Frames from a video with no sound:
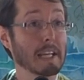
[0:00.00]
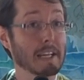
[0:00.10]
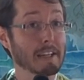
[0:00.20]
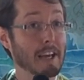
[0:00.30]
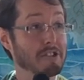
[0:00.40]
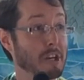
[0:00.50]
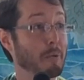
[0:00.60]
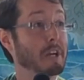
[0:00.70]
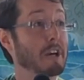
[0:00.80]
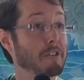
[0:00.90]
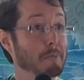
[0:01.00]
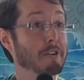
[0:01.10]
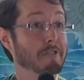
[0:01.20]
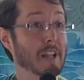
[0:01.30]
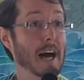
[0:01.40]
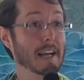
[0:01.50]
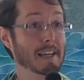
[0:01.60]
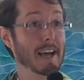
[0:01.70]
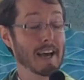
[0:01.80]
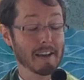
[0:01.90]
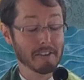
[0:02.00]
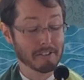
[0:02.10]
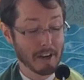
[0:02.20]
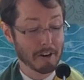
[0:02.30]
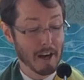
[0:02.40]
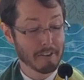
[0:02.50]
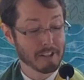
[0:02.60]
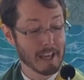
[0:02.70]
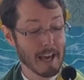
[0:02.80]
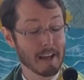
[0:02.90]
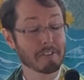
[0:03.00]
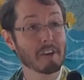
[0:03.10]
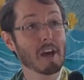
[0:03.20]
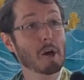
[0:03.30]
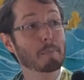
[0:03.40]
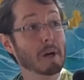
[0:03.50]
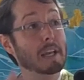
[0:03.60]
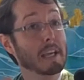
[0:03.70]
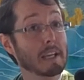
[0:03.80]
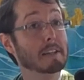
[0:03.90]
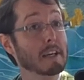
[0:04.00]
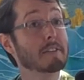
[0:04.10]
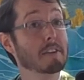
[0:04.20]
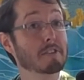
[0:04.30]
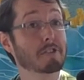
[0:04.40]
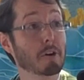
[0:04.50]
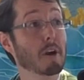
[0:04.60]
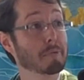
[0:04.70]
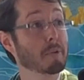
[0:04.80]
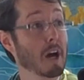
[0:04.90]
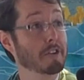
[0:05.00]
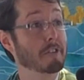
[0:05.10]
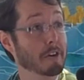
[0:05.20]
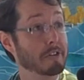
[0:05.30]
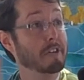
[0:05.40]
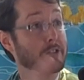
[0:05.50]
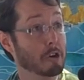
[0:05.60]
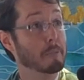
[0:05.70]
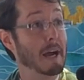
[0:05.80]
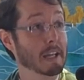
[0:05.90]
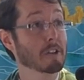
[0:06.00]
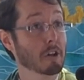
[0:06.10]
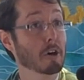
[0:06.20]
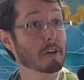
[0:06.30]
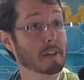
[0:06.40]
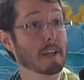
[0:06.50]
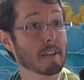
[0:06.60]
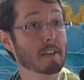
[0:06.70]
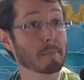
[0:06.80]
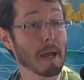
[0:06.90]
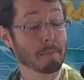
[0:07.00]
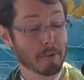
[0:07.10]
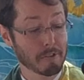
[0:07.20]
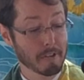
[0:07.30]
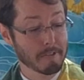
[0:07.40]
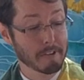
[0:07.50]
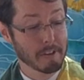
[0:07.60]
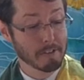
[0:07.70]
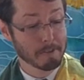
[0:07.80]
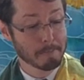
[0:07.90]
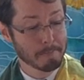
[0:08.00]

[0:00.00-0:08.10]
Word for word: He didn't catch anywhere near as much flack as Aronofsky has, but he did stir up some controversy if you go back and look in the papers in the 50s.